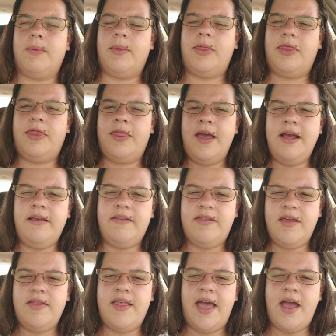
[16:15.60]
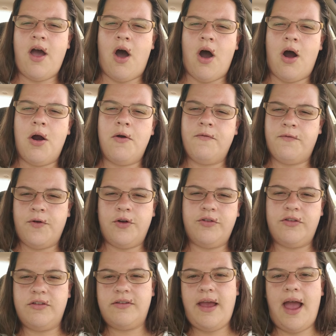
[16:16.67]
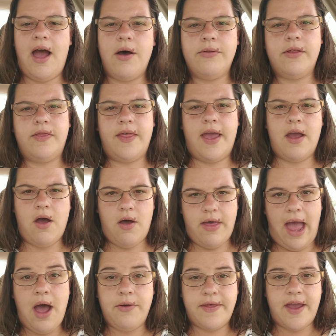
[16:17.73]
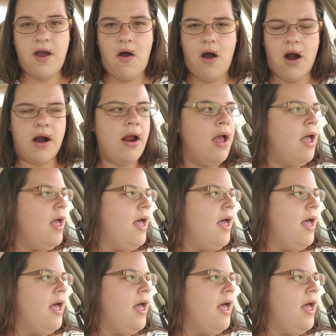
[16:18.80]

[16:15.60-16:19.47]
thinks that they are versus how they are.